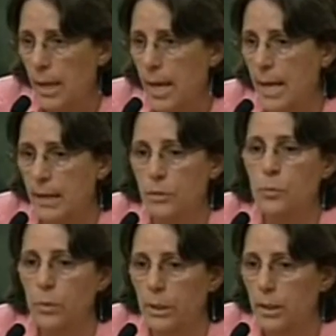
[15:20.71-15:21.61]
And
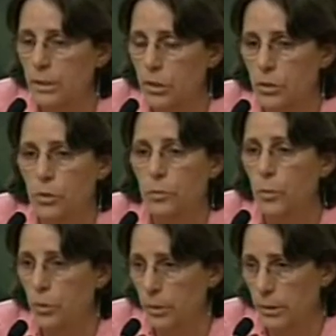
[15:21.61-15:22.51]
it's a new
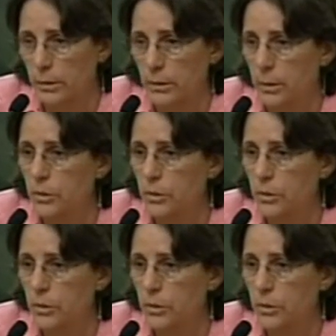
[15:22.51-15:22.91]
world.